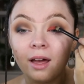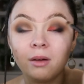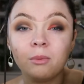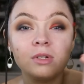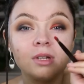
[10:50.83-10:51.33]

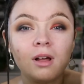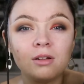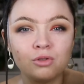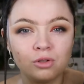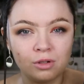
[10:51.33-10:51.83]
what's it
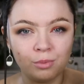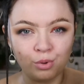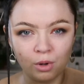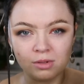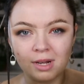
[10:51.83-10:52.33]
called? Trust the
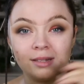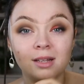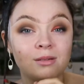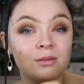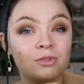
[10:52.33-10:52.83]
process.
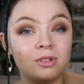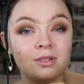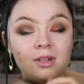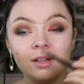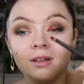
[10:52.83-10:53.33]
That's what I'm trying
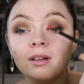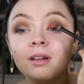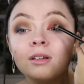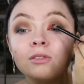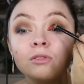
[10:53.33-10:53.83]
to say.
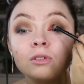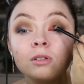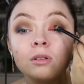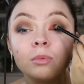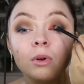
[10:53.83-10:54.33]

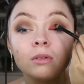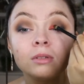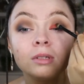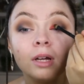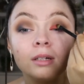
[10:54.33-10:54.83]
Trust the
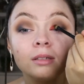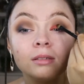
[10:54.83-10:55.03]
process.